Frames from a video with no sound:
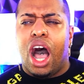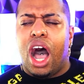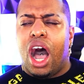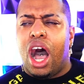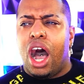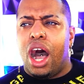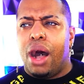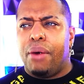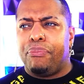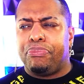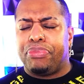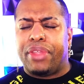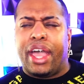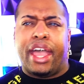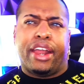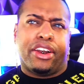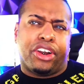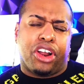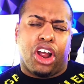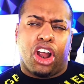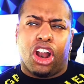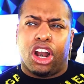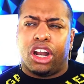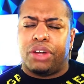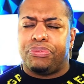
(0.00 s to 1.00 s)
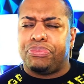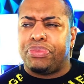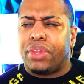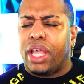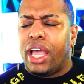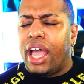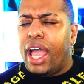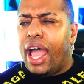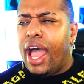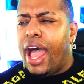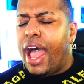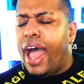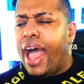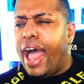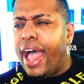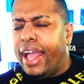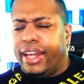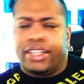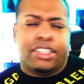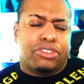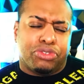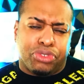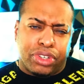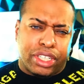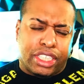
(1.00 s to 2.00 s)
and Carl,
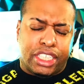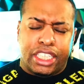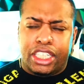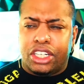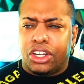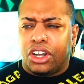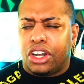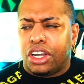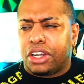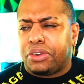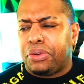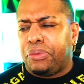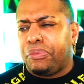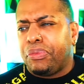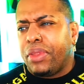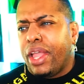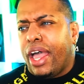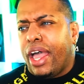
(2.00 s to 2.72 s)
and Ritty Dog,